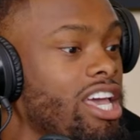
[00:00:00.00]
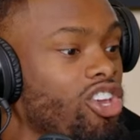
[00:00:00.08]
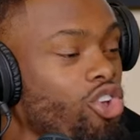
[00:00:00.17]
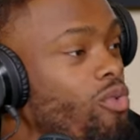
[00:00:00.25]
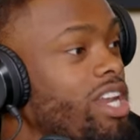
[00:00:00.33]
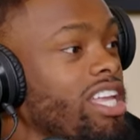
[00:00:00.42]

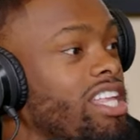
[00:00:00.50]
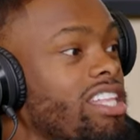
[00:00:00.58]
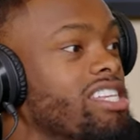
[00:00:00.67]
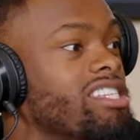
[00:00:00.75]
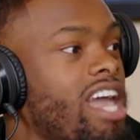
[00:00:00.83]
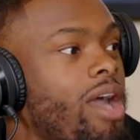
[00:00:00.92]
you wouldn't even think
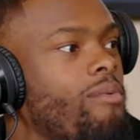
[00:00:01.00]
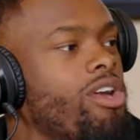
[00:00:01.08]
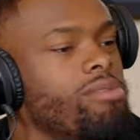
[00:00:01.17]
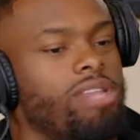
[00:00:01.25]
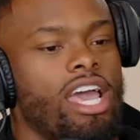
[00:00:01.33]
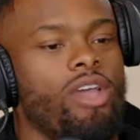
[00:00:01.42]
this Cat
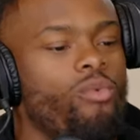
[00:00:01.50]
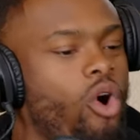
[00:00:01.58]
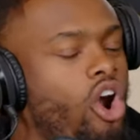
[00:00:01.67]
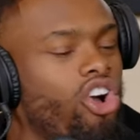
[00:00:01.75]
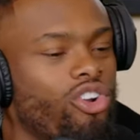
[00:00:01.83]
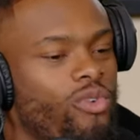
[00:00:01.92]
Williams, like he
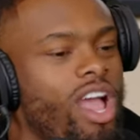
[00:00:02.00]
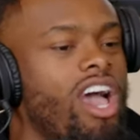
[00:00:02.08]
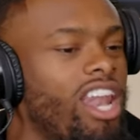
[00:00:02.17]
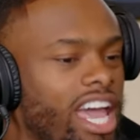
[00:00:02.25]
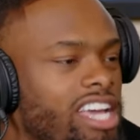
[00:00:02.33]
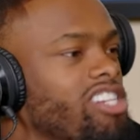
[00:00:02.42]
walking
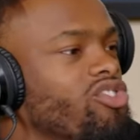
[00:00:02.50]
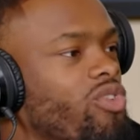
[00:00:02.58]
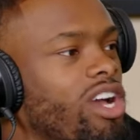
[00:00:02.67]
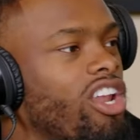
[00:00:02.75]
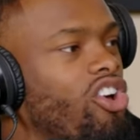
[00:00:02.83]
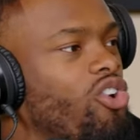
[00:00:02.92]
around like he just
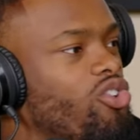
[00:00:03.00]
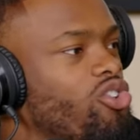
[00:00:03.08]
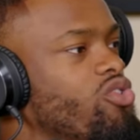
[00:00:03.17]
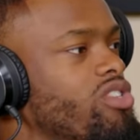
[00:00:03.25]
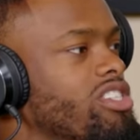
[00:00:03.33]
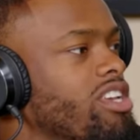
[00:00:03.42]
regular old
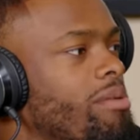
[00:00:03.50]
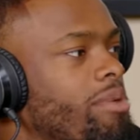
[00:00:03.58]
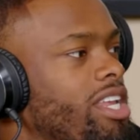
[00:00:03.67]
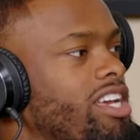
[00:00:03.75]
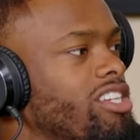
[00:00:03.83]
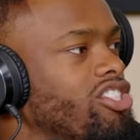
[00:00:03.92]
dude just
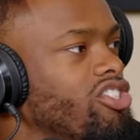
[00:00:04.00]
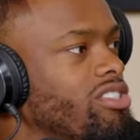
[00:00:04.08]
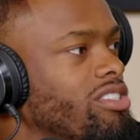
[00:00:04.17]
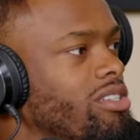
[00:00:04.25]
coming in just